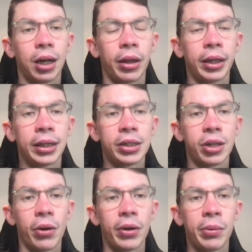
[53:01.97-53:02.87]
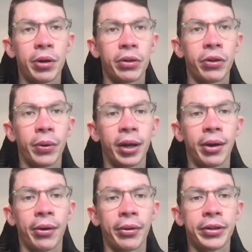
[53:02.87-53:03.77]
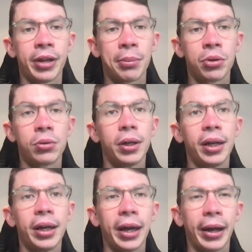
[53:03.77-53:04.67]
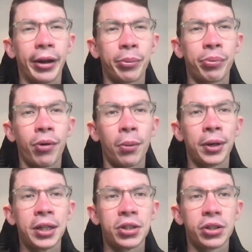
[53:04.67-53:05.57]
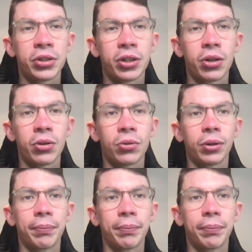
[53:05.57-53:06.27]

I think it's only worth doing on the double, and I'd probably just do.